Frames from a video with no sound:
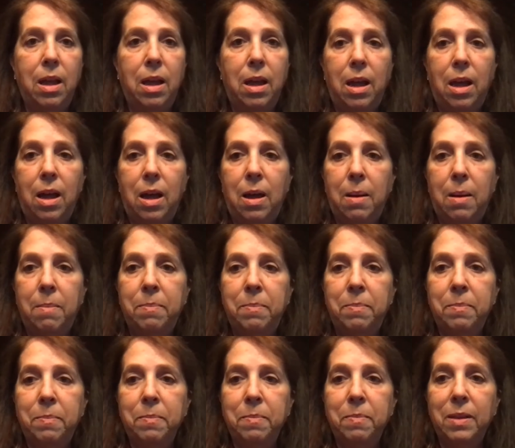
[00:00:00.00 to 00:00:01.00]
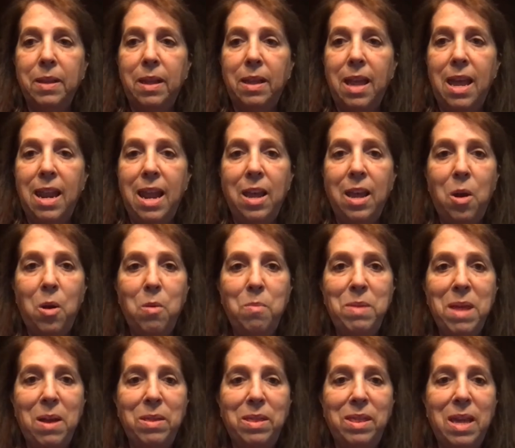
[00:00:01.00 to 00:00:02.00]
And I hope
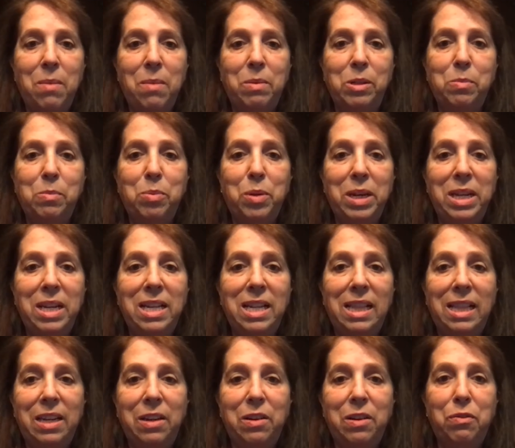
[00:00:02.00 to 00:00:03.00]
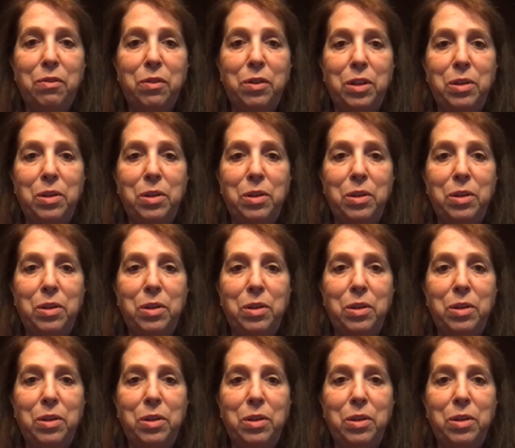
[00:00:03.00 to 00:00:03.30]
that that was pretty clear for you